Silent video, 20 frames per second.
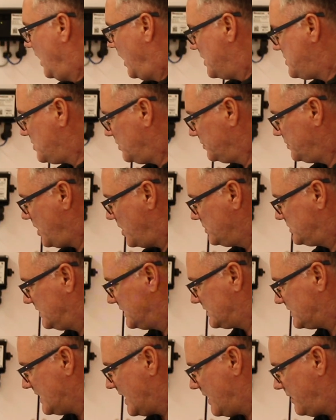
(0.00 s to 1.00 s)
and you'll
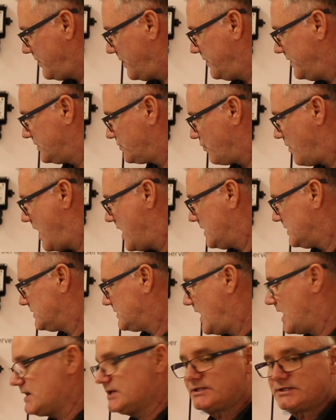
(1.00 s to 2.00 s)
notice now that this right hand
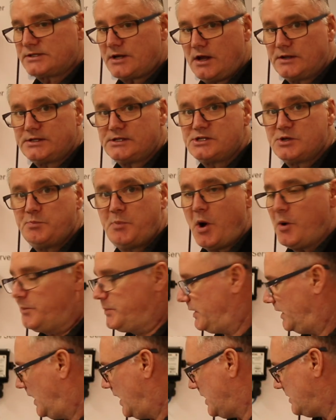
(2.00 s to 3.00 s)
side has started to
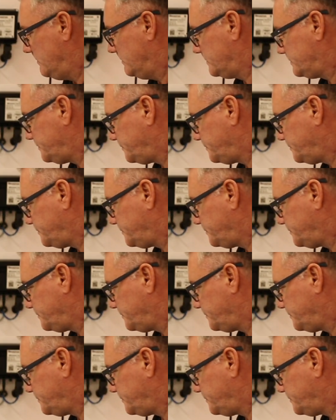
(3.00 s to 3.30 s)
populate.